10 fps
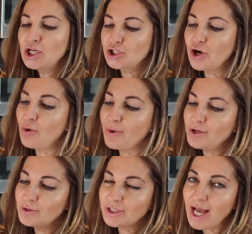So when
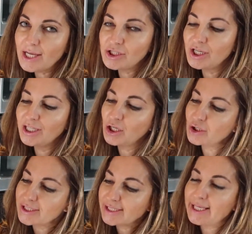you touch it, it
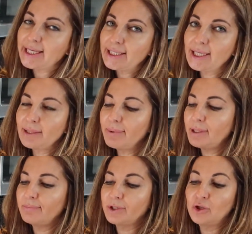could stick a little
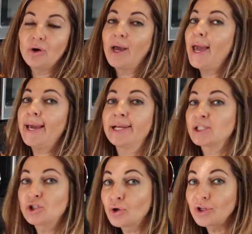bit, but your
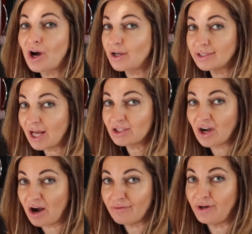hands not
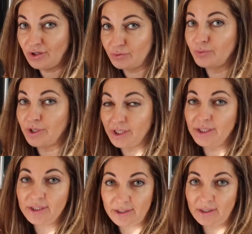covered with
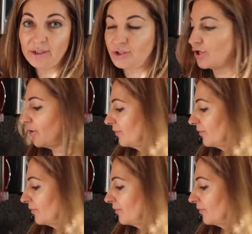dough.